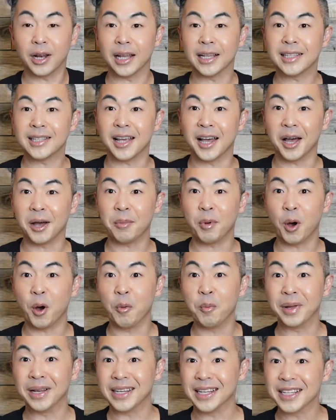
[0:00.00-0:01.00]
let's
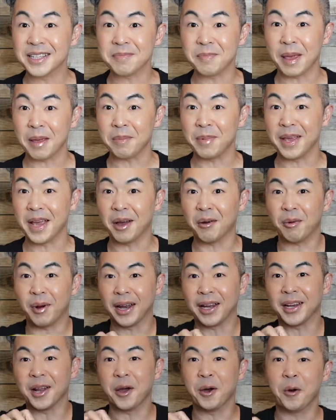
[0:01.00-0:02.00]
open this baby out
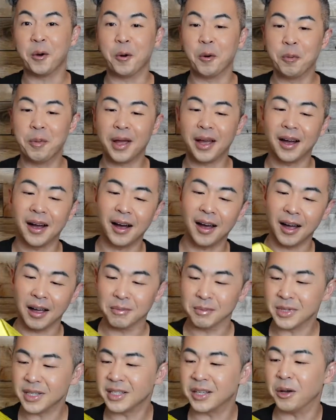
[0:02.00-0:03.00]
right now. Oh my god,
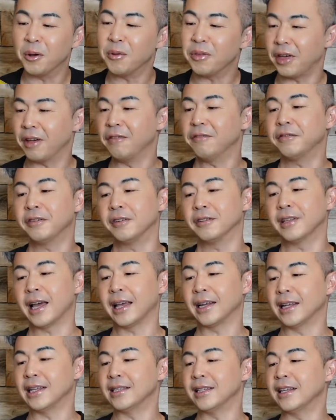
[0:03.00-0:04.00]
I'm so thankful
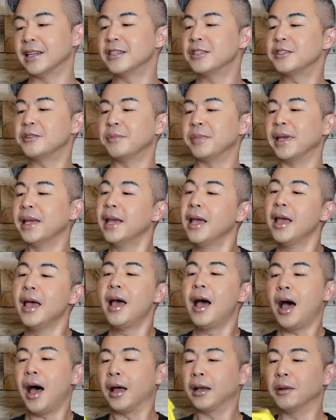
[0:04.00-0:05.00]
that they sent this to me.
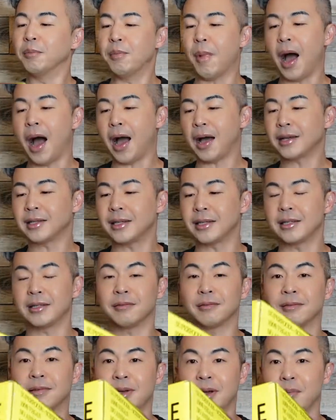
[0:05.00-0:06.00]
On the box, it's
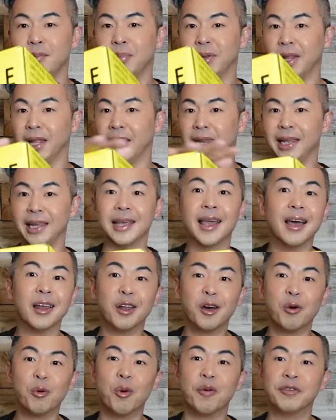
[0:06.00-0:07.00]
completely
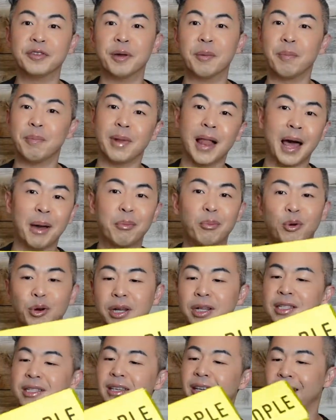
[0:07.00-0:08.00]
yellow with the blood
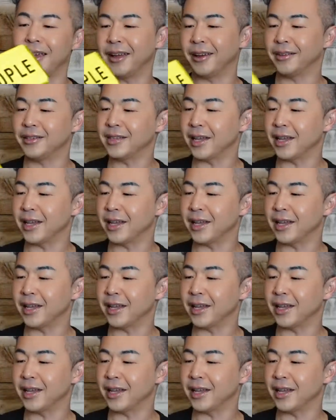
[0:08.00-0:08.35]
prints here. It